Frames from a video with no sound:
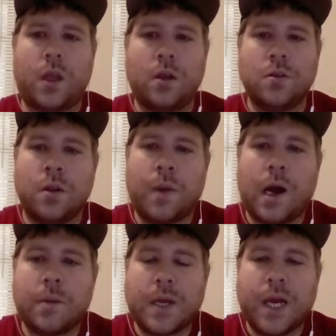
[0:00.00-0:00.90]
So the
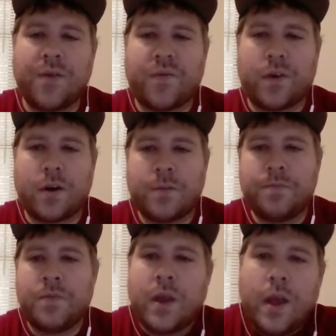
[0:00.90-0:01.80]
mom came from
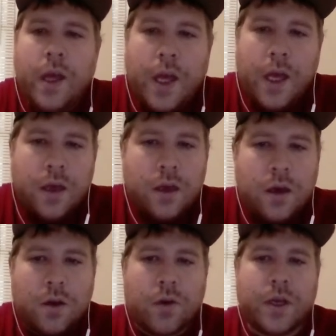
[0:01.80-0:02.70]
a
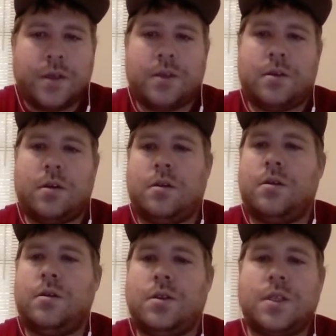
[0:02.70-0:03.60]
unraced
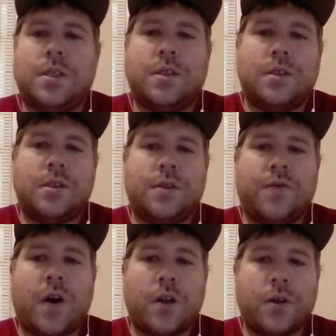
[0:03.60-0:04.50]
Genesis
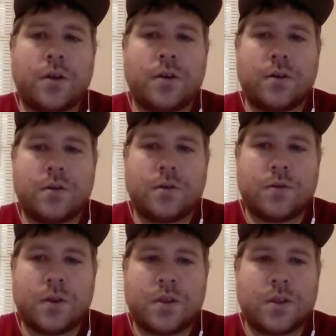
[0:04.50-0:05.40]
father.
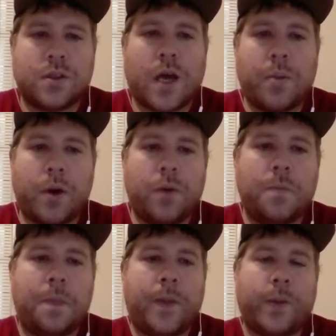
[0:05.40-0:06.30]
It's a Zabo,
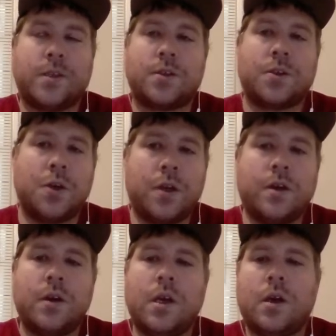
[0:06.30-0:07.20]
which is good.
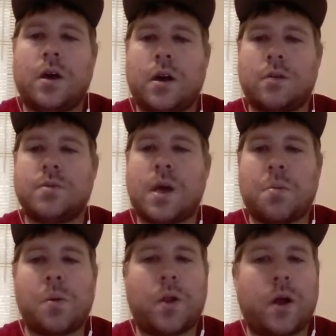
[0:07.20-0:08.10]

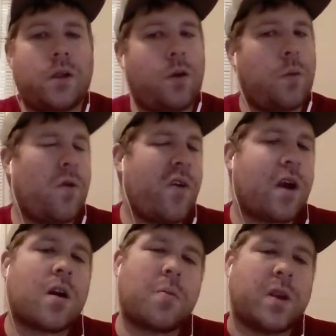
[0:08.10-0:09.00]
Zabo blood, a little bit
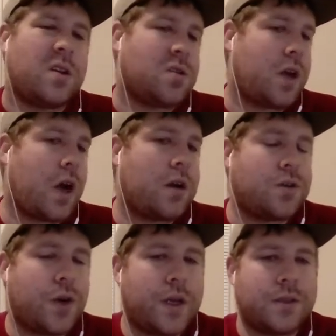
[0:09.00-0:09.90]
rare, potentially higher
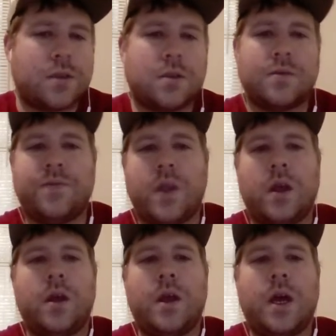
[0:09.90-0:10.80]
traits.
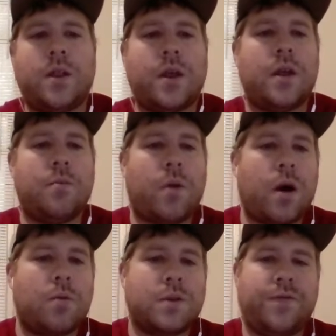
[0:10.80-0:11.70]
and then
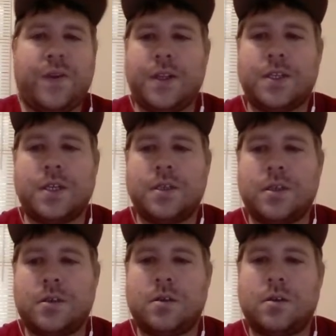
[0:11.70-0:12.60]
mom was a Finny
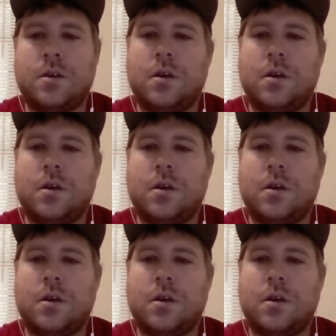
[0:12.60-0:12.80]
Genesis.